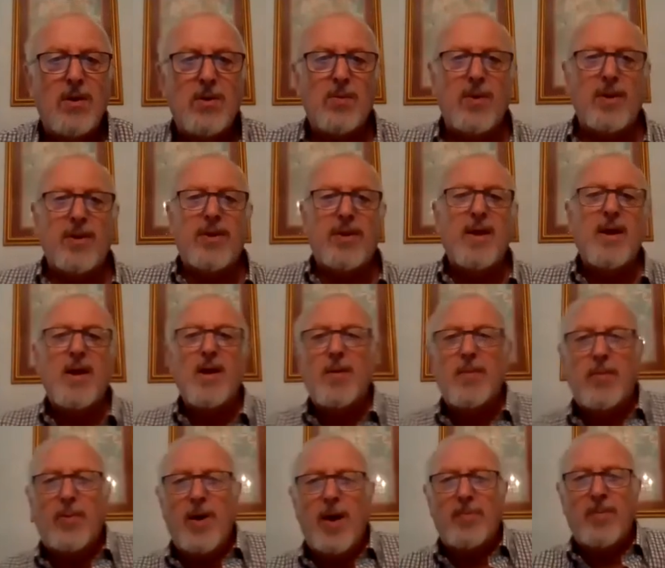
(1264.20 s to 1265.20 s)
with
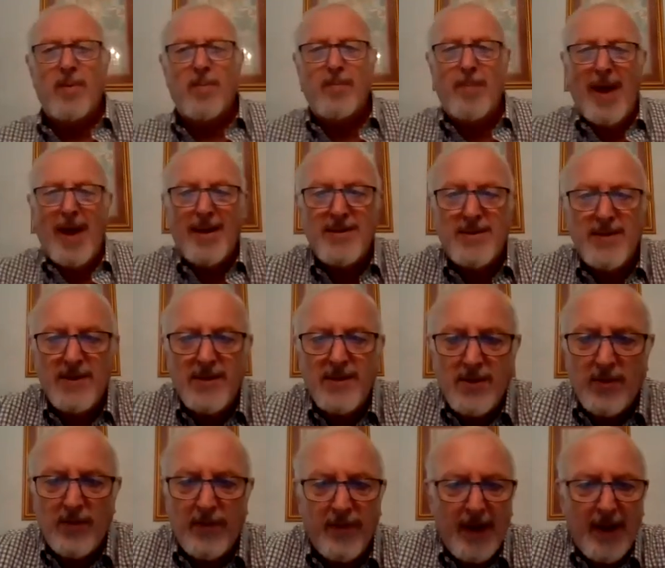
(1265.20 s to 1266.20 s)
proper bases
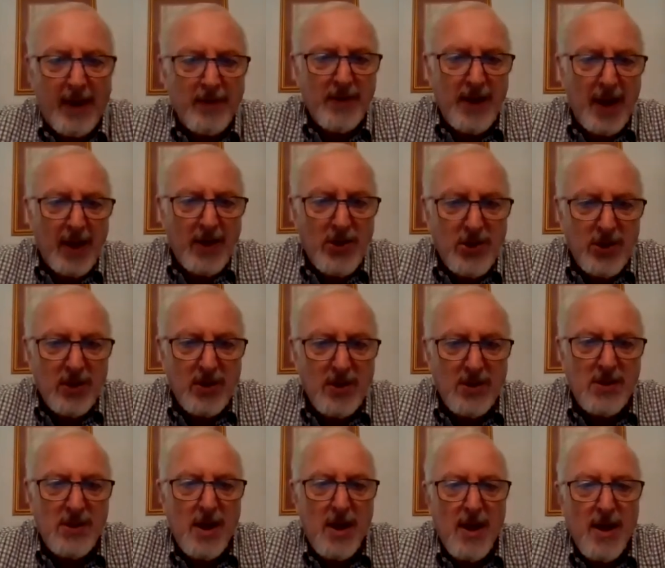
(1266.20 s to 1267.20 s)
or
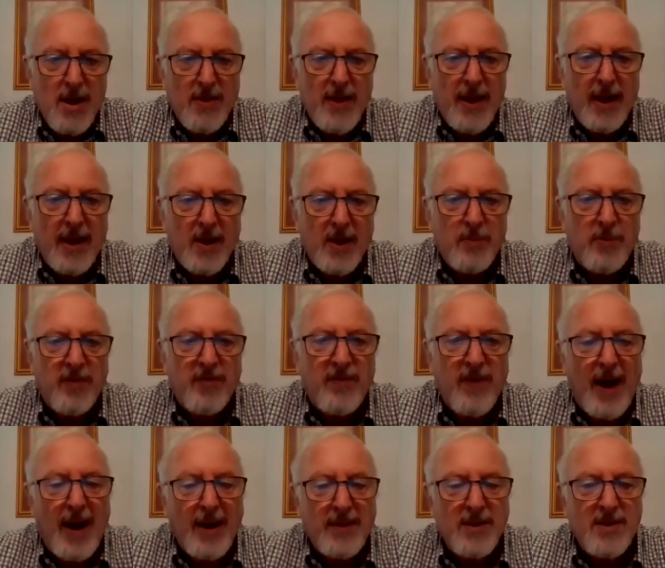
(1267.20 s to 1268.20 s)
foundations, they can
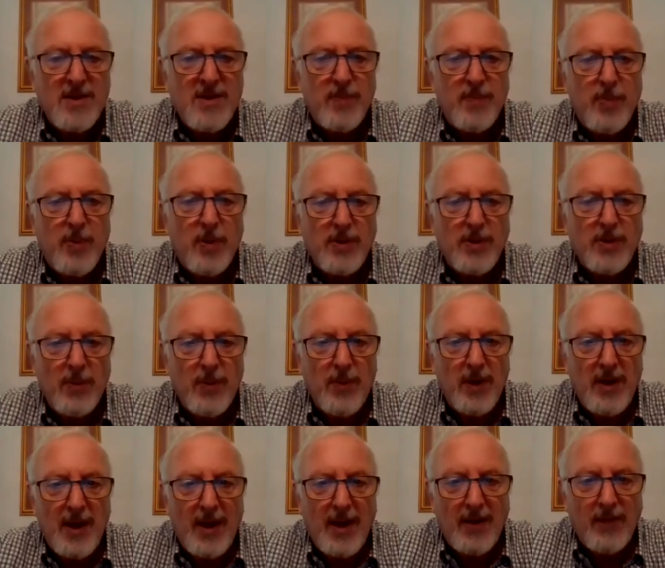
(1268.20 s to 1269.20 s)
provide the support that we
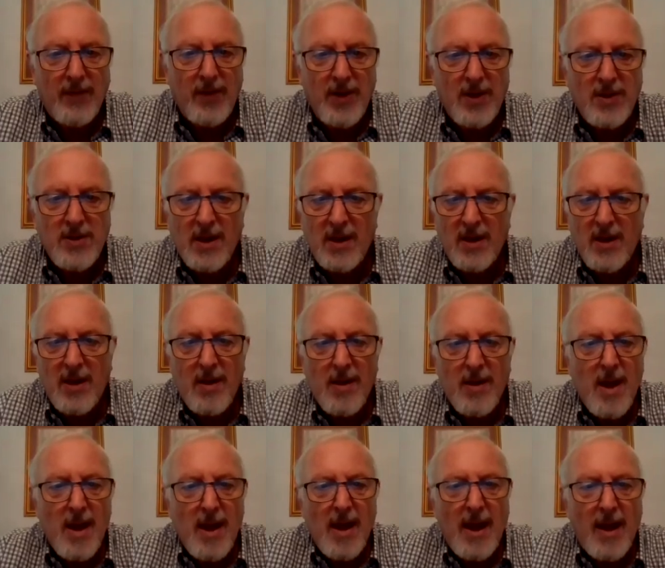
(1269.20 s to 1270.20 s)
need. If you're just going to
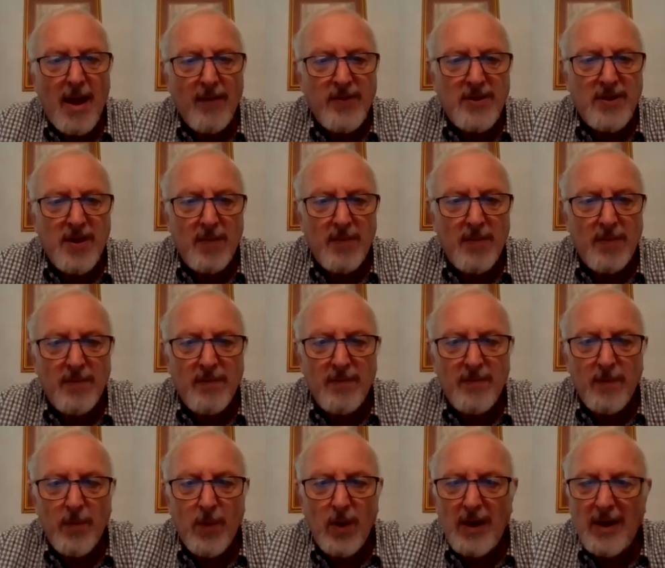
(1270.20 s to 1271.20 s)
have
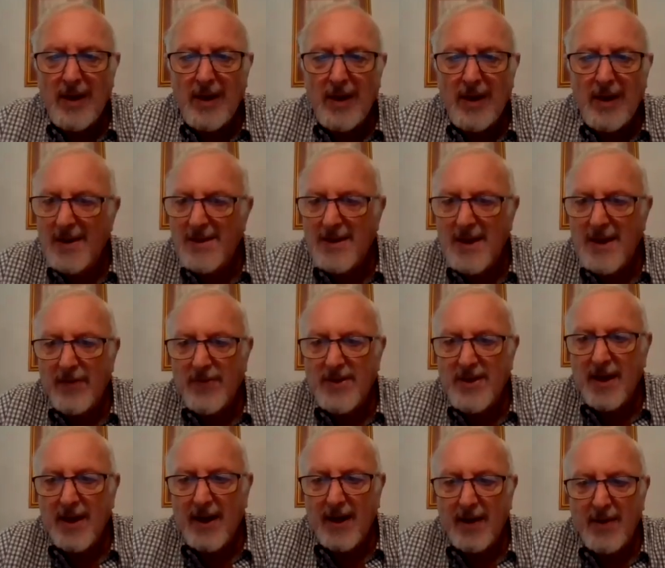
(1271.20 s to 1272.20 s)
some willy-nilly stuff
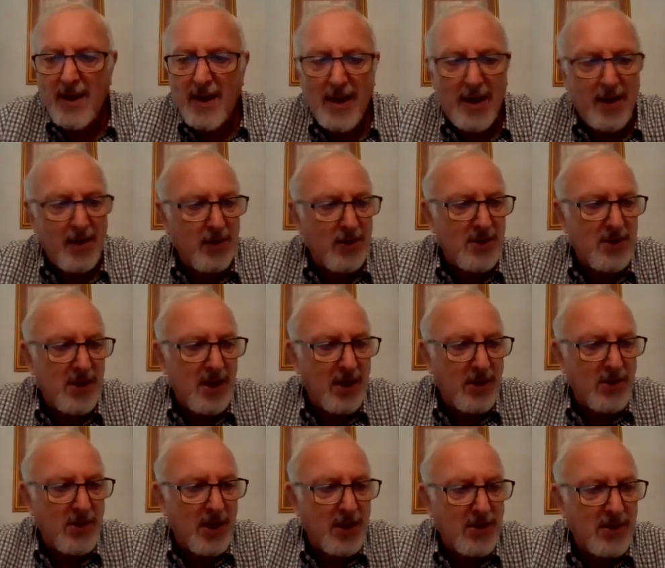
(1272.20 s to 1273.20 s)
stuck in there that you'll see in
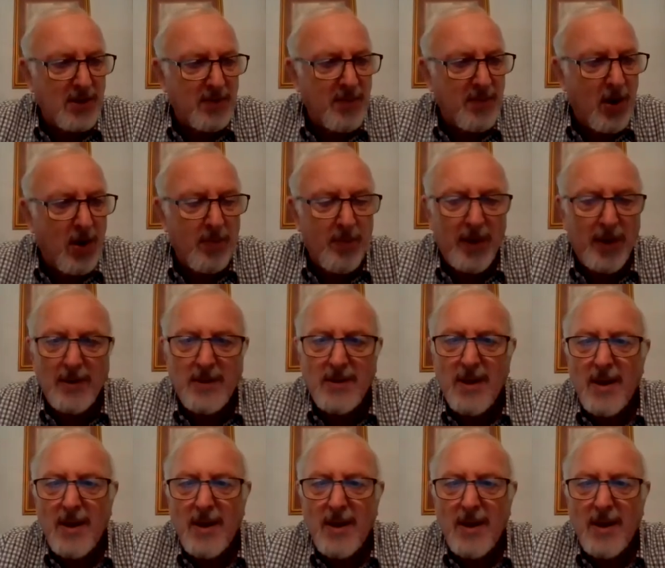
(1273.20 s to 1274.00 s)
just a moment,